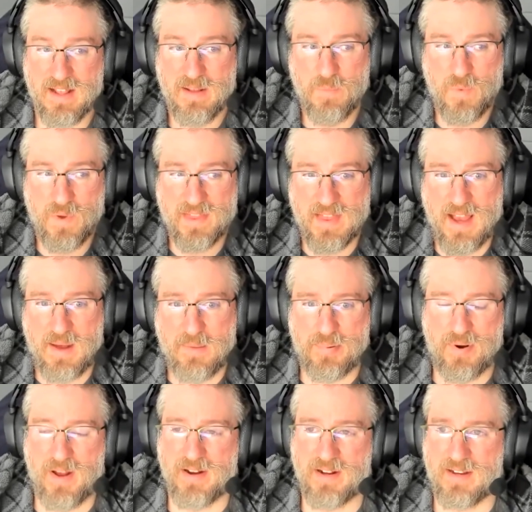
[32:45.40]
With that
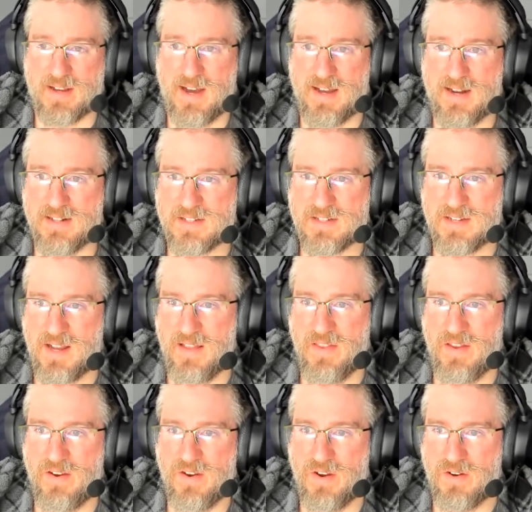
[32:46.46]
product guidance and
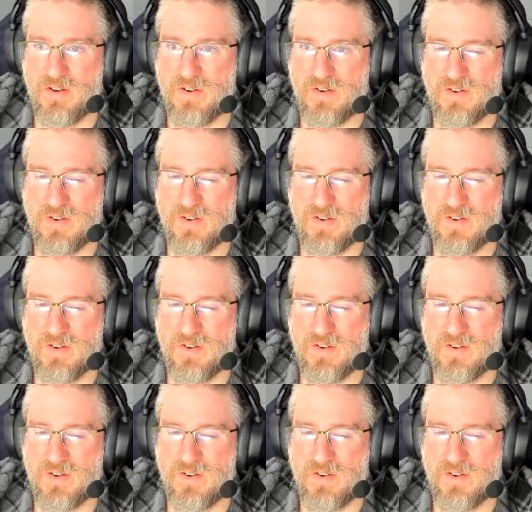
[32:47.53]
then